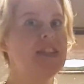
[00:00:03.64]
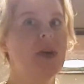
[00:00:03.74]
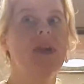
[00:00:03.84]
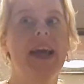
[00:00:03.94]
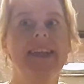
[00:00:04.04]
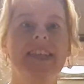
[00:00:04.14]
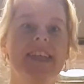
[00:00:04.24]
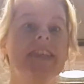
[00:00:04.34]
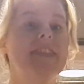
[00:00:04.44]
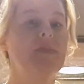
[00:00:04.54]
so late
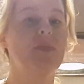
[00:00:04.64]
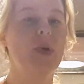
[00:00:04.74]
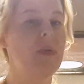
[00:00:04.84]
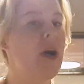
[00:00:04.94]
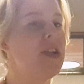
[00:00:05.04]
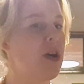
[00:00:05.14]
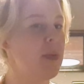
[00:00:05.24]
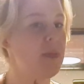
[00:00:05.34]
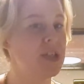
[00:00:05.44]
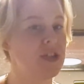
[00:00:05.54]
is we only
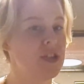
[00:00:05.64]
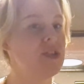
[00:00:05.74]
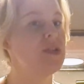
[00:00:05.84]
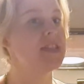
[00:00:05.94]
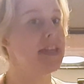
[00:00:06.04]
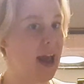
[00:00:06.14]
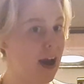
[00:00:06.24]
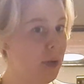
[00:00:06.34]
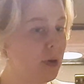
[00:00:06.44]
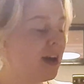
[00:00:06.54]
got permission to do this
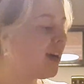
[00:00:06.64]
now.